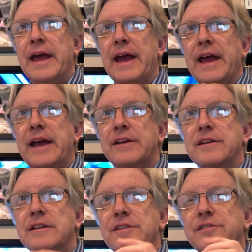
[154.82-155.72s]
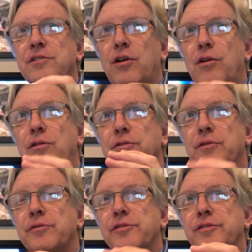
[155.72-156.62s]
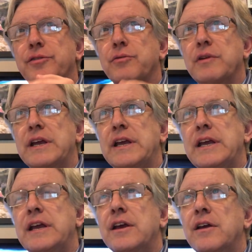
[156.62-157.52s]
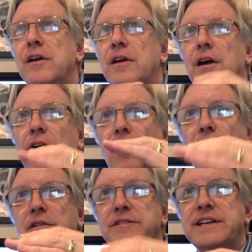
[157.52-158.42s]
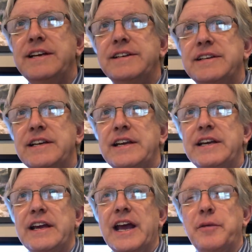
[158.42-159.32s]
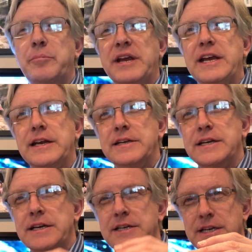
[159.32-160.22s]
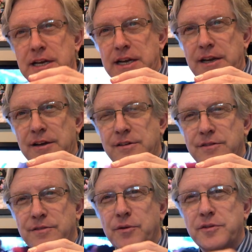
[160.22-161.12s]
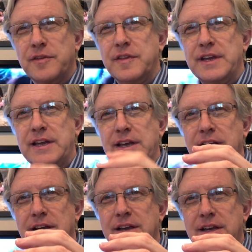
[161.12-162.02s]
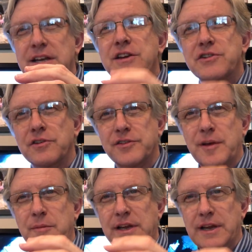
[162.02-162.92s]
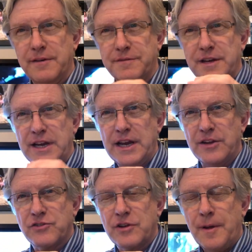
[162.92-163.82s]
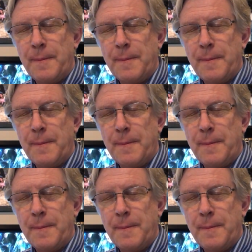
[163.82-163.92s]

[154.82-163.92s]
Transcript: And let's call those 3 RDD and PDD. Those are the initials I'm going to give to each.